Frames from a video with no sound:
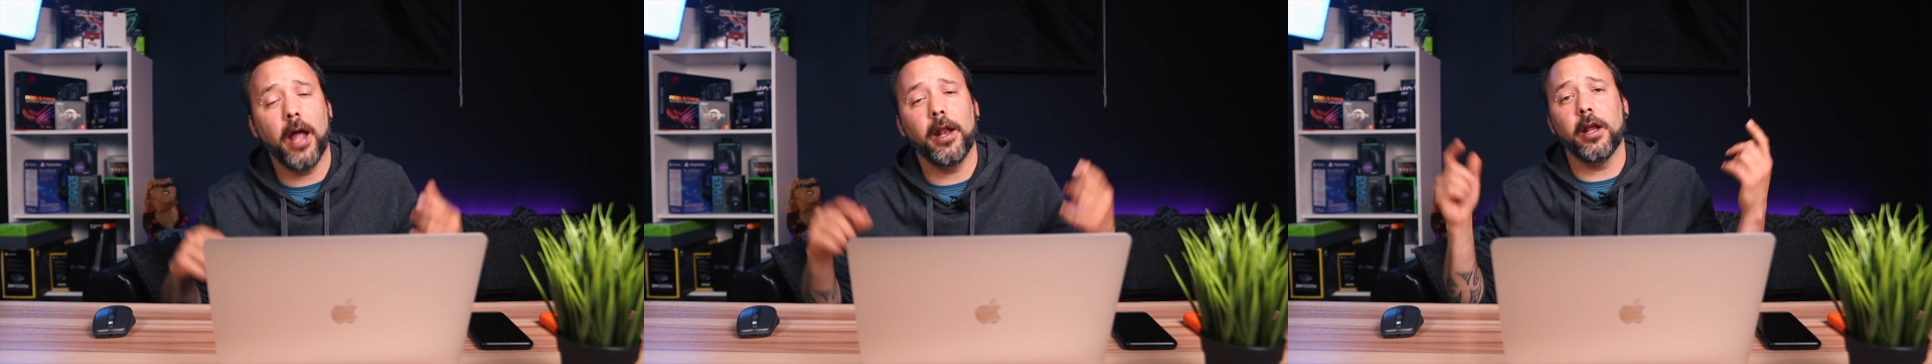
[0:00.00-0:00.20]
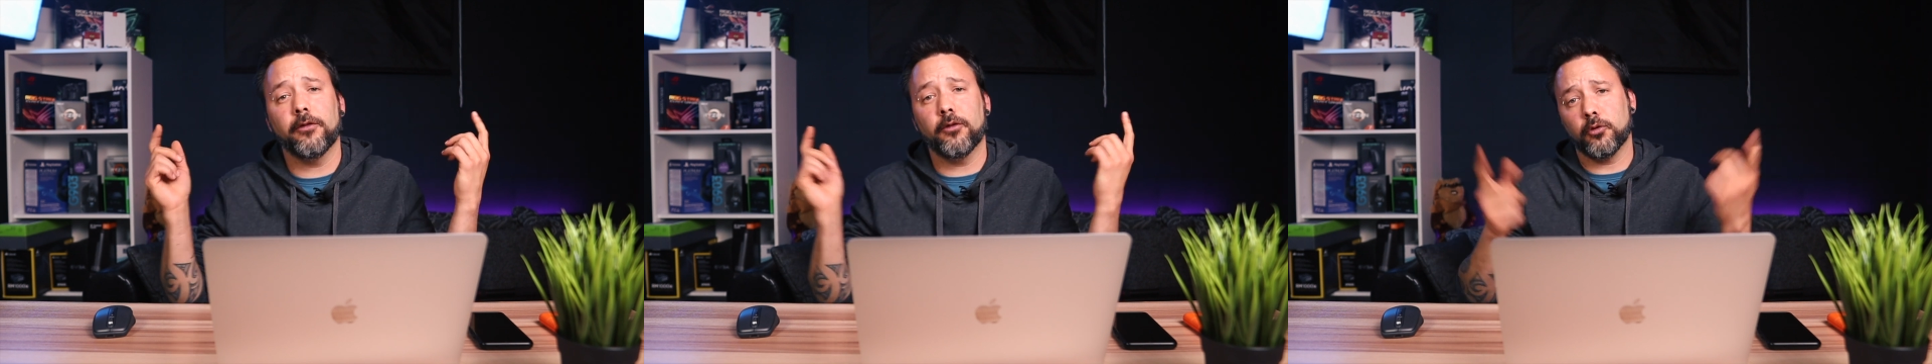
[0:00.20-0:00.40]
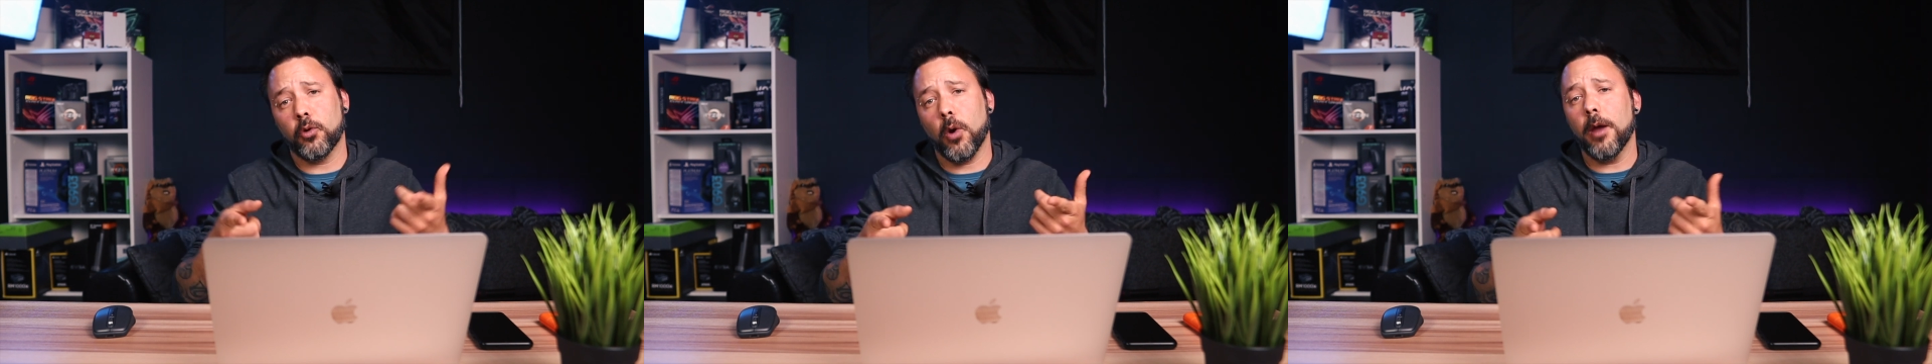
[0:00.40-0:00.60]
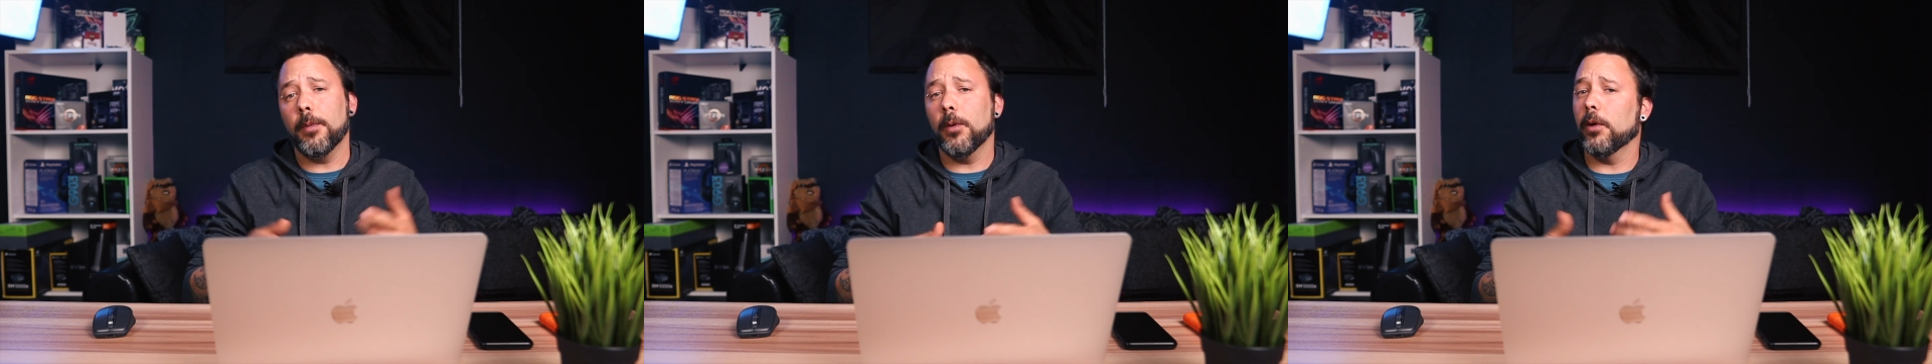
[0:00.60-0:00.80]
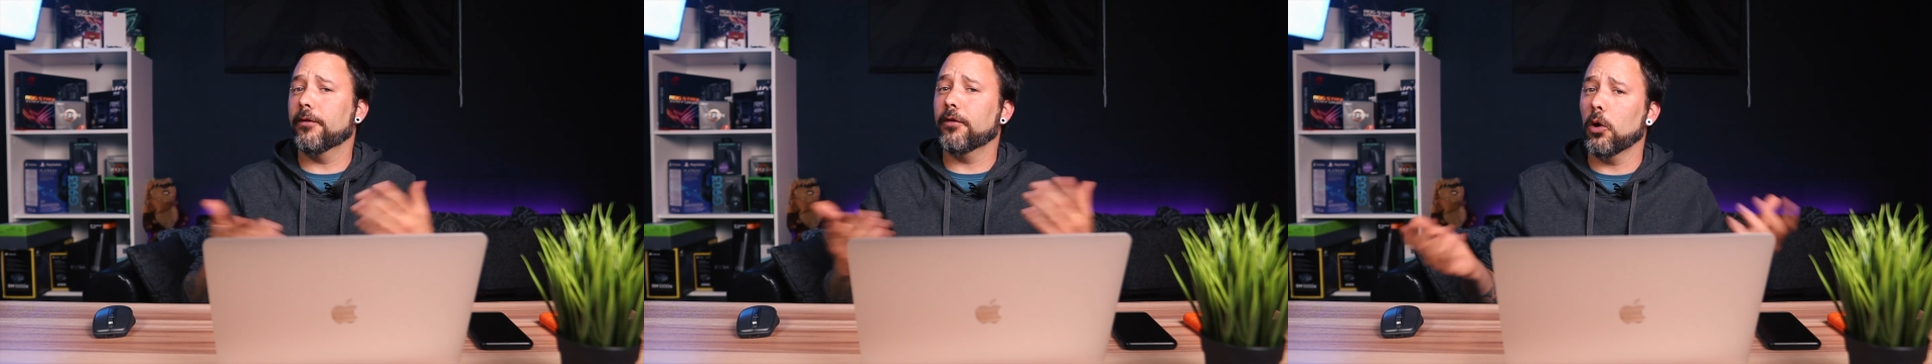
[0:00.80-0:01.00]
and a
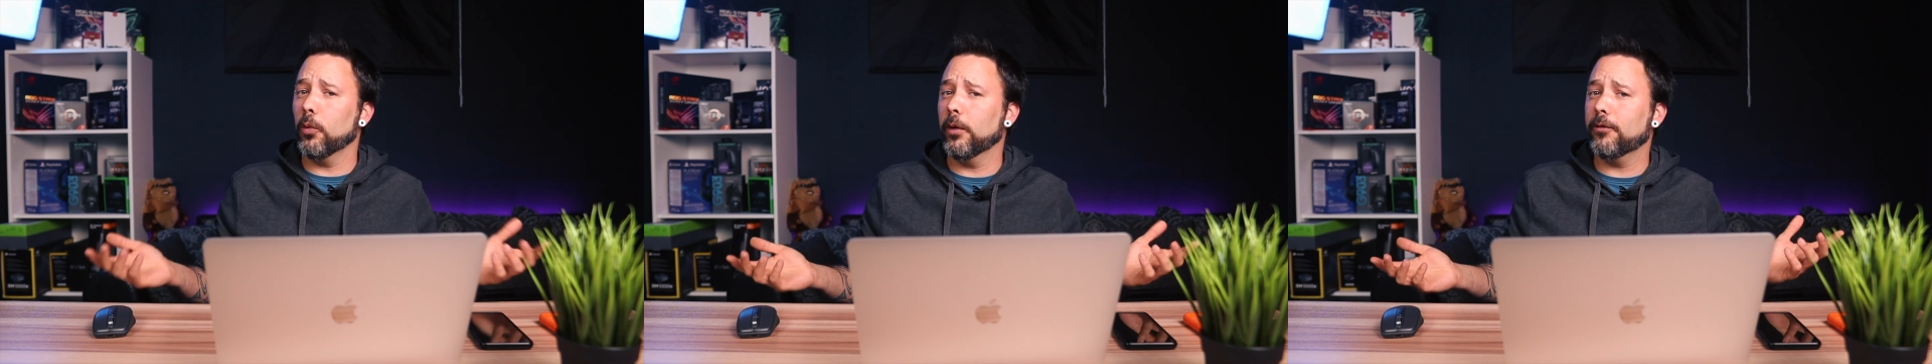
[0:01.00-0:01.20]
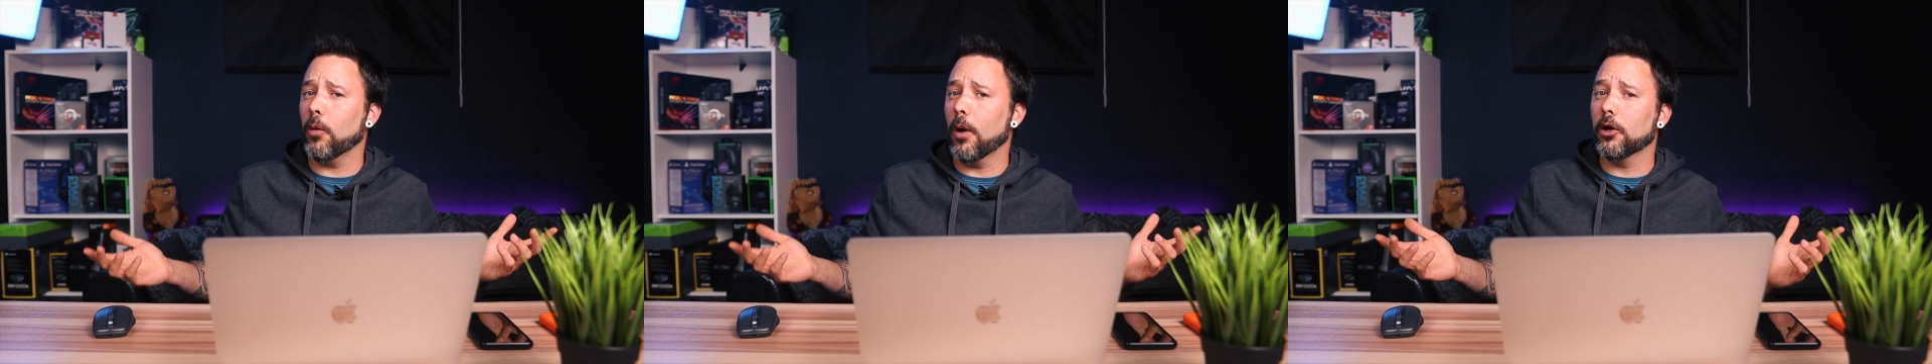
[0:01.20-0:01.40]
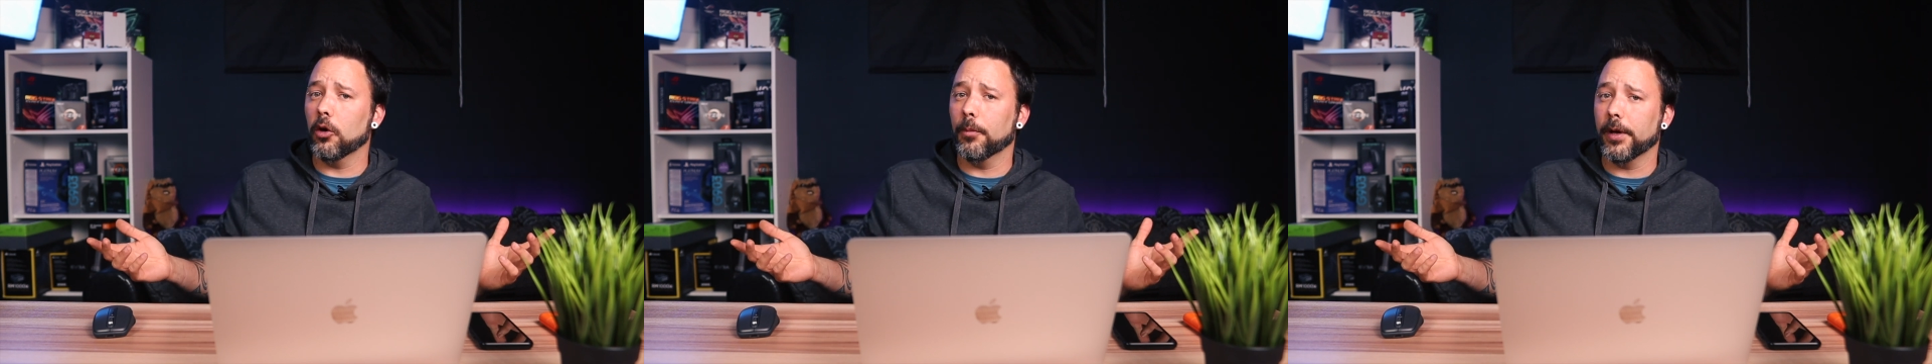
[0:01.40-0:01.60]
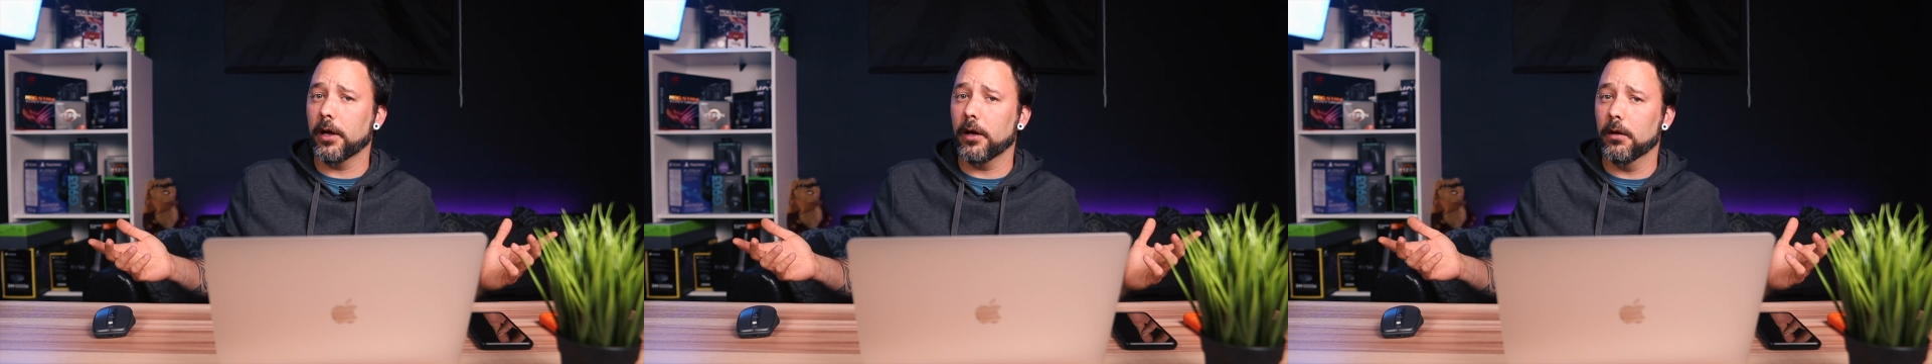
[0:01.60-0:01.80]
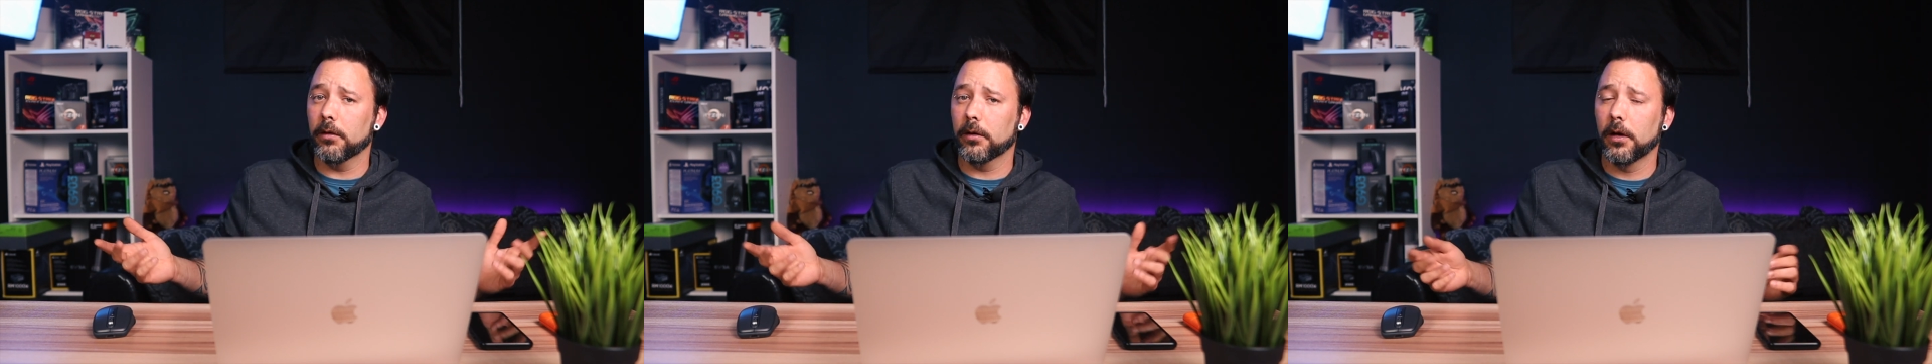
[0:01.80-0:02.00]
subscriber is always welcome in
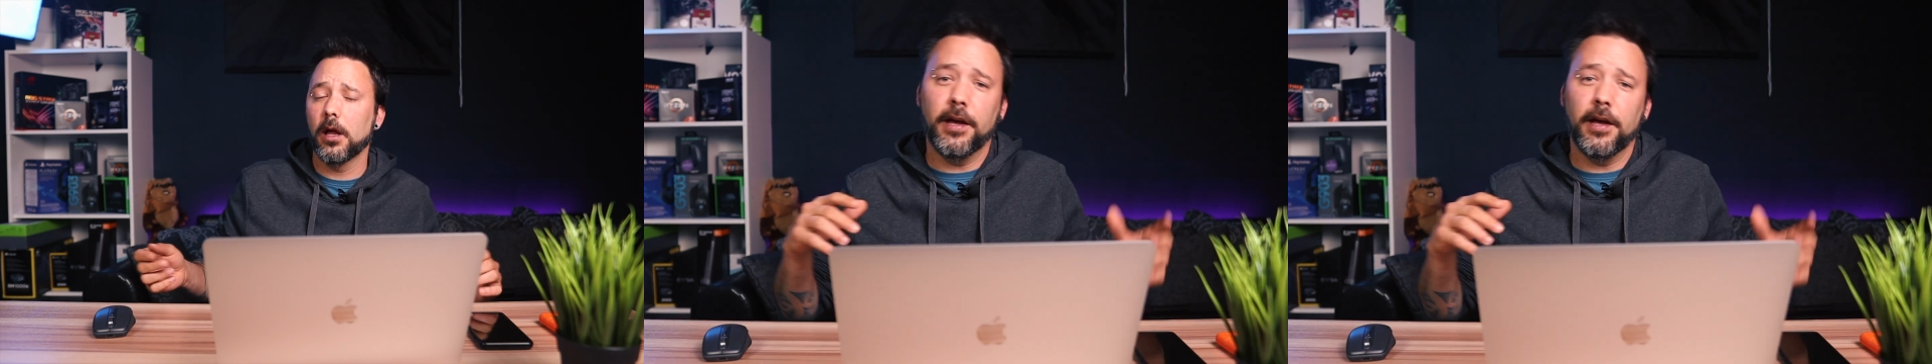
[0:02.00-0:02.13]
here.